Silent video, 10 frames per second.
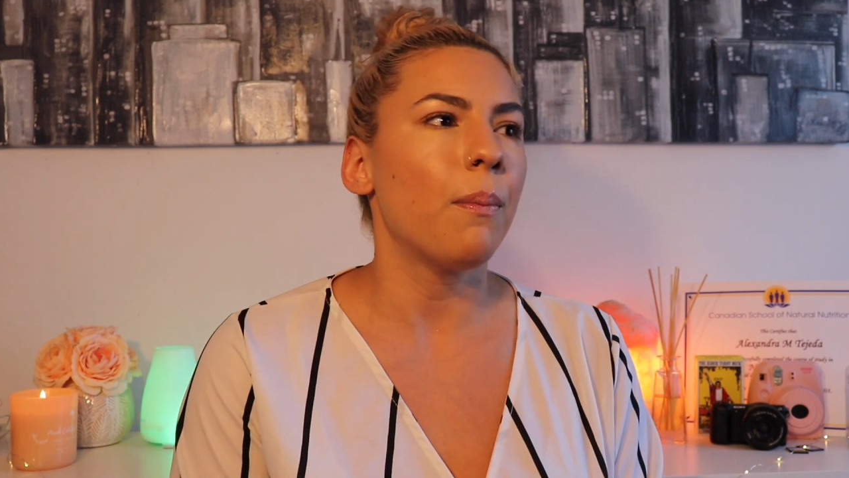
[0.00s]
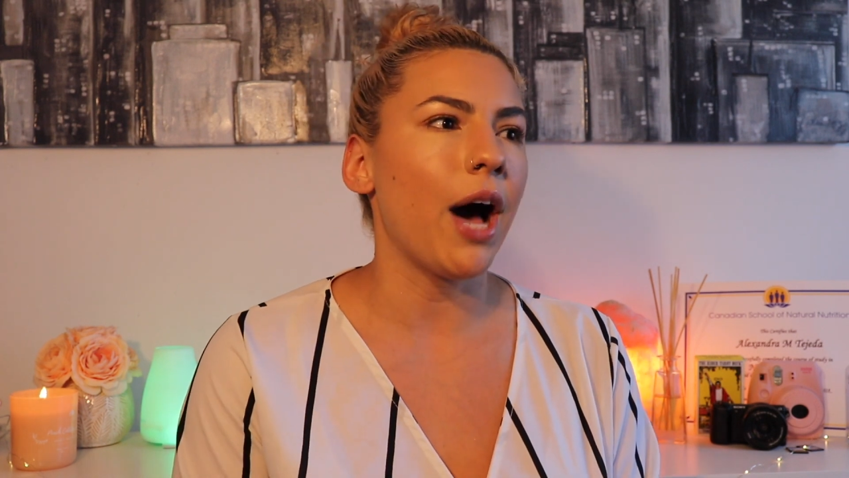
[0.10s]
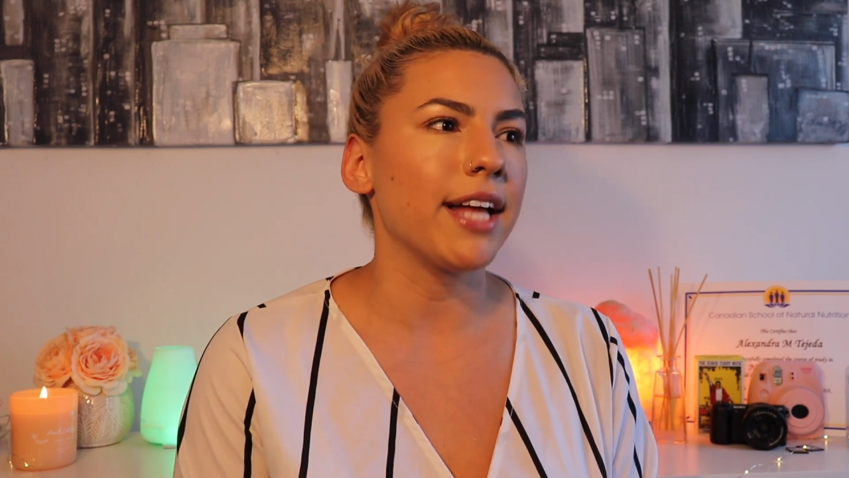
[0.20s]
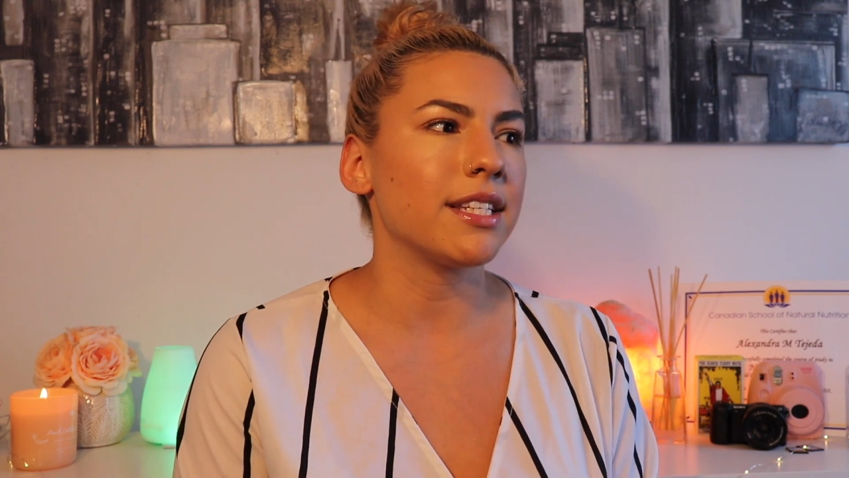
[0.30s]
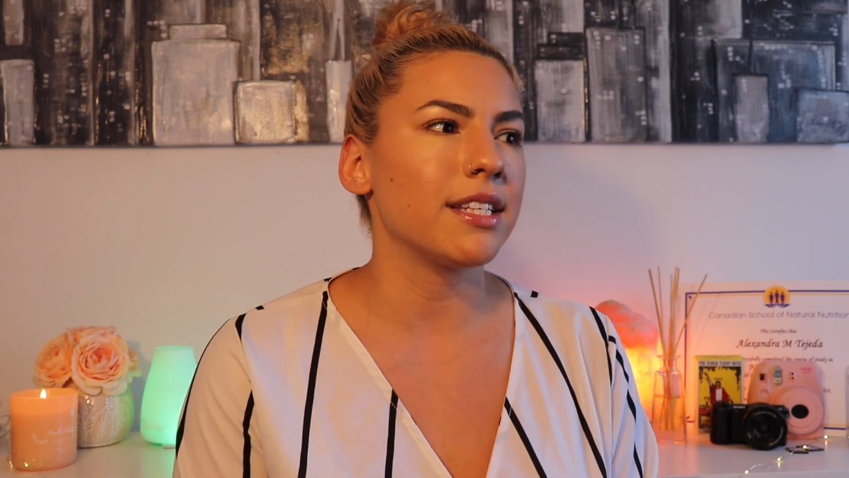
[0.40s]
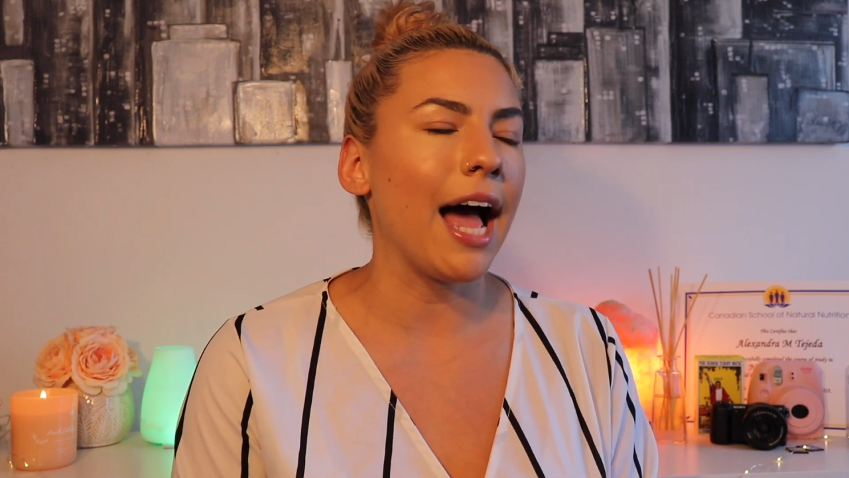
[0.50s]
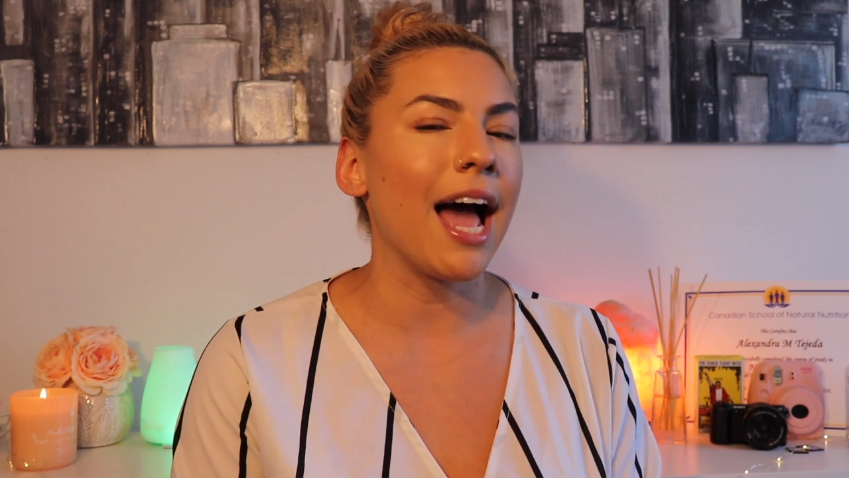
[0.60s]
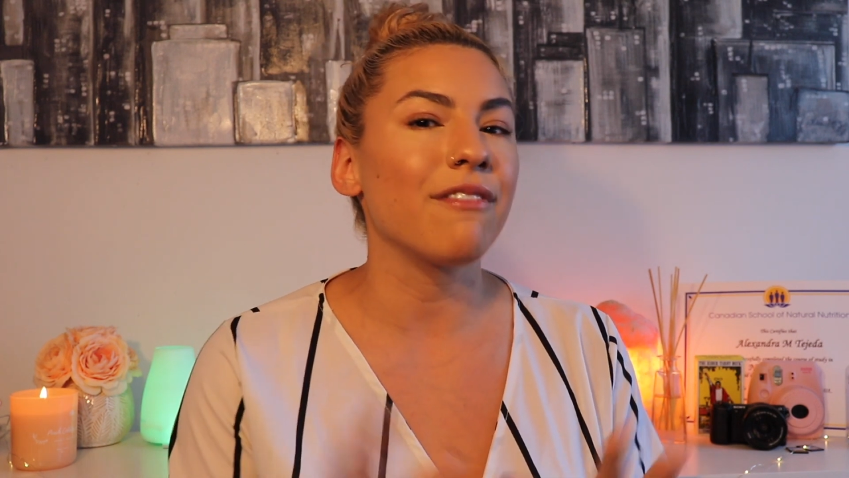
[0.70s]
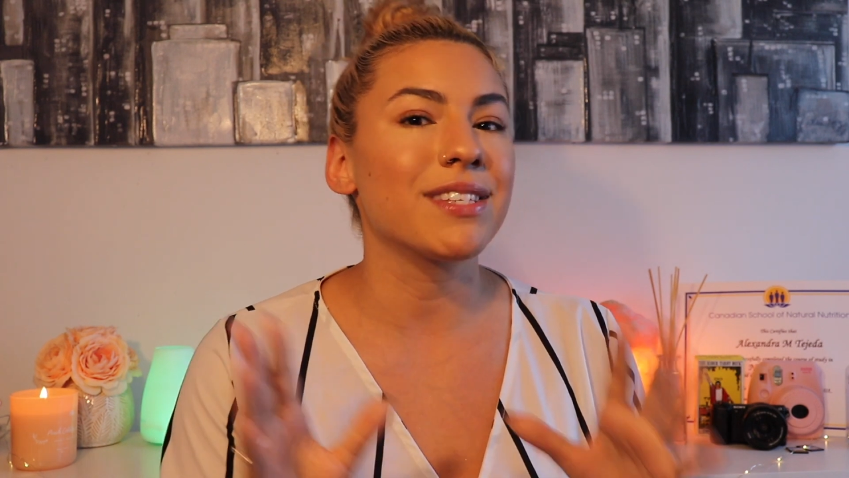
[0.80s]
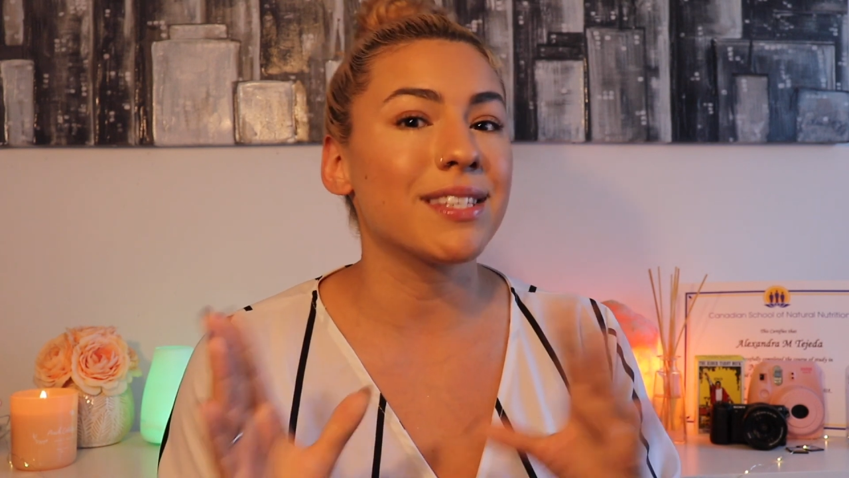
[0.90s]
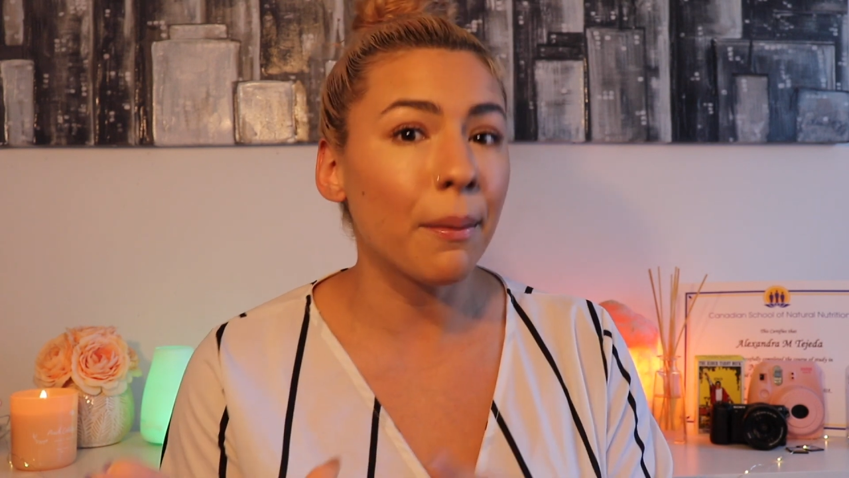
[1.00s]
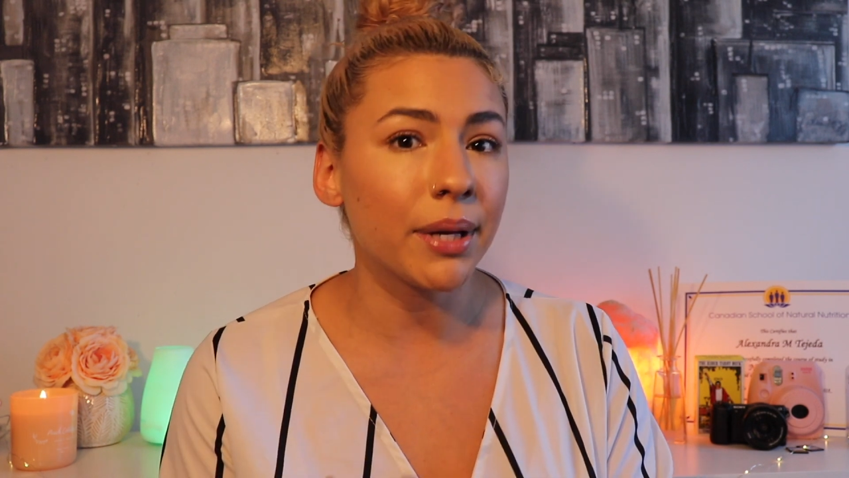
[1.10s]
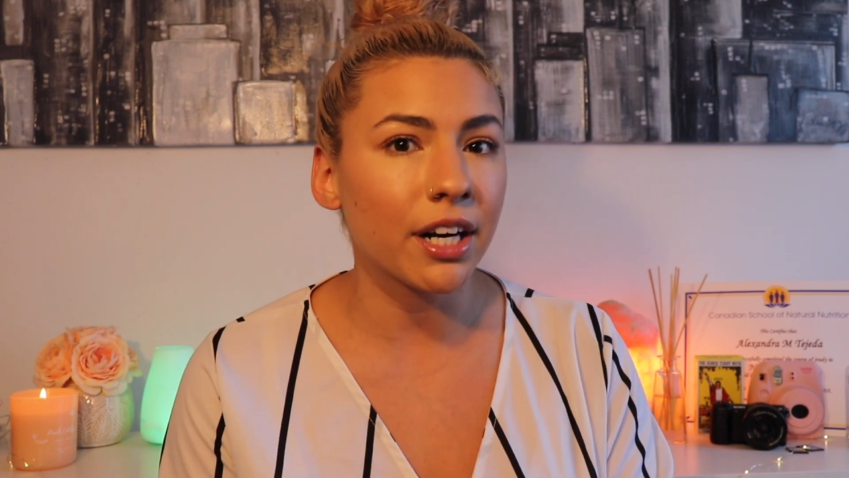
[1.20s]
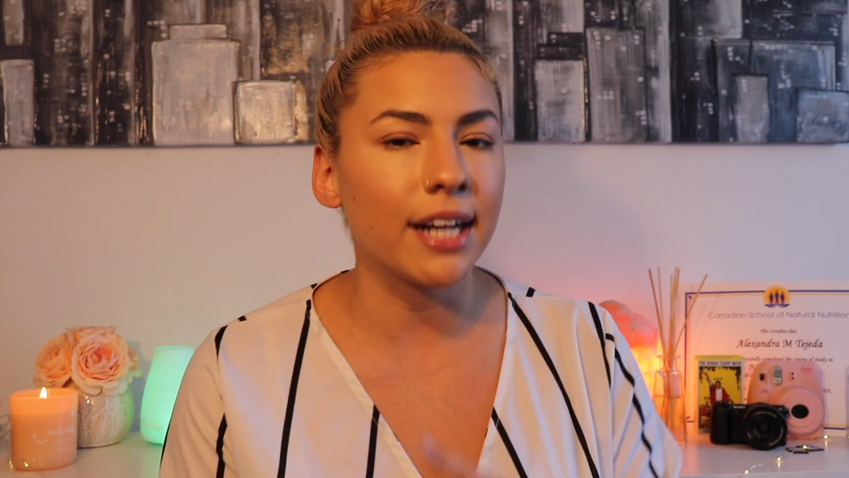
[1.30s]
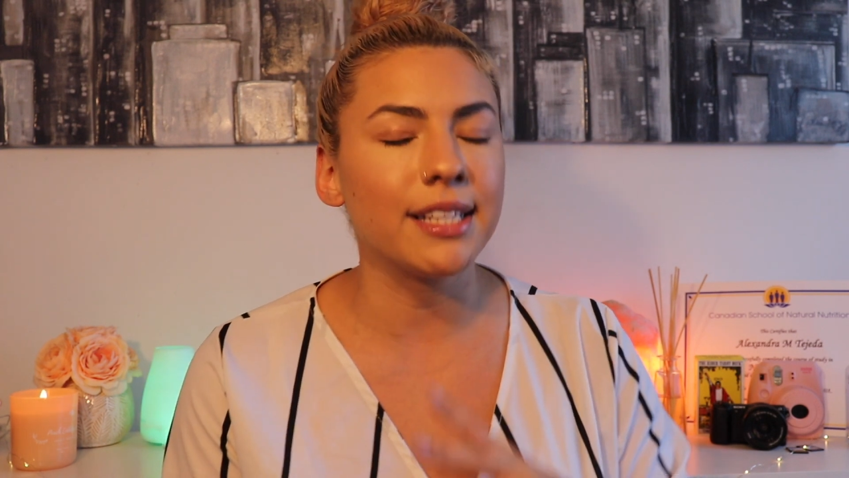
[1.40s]
but I have some
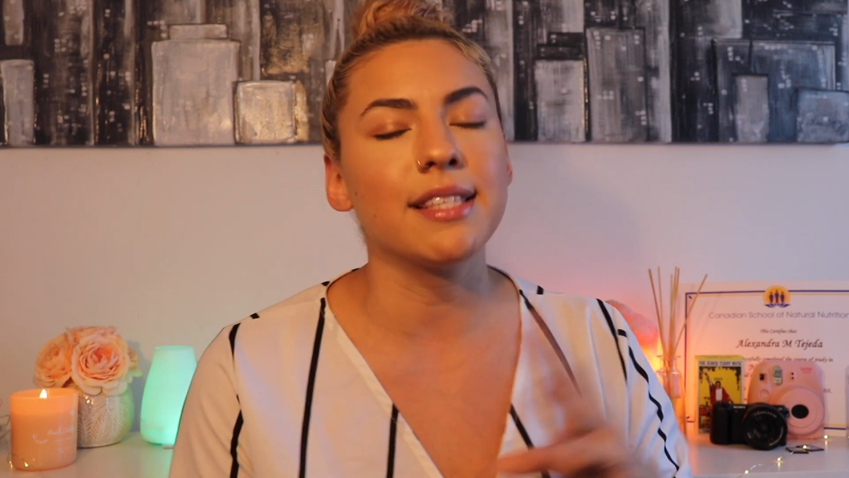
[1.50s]
here and